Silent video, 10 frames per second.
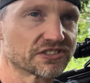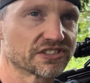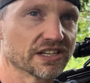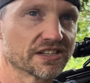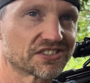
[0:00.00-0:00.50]

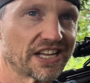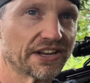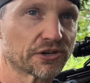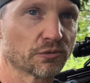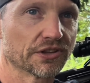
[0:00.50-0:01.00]
the
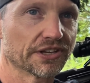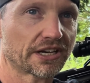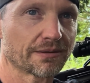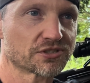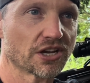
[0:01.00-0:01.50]
standard one that
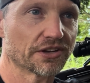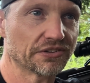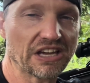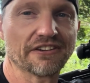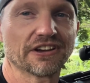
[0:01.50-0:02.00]
comes on
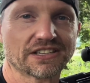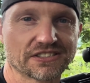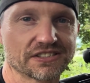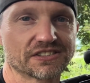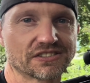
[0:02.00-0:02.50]

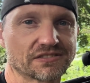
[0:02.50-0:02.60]
FX's.